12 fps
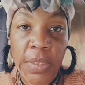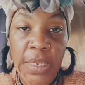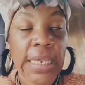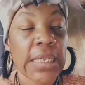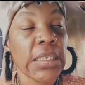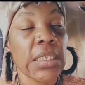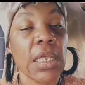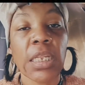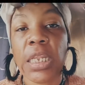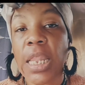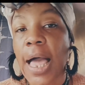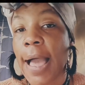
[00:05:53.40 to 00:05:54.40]
it's a
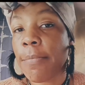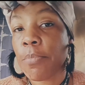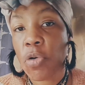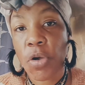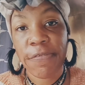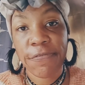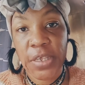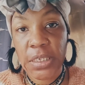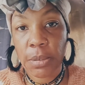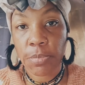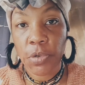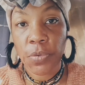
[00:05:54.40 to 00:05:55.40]
lot more
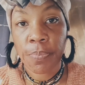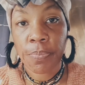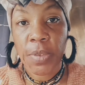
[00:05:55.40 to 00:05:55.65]
feasible,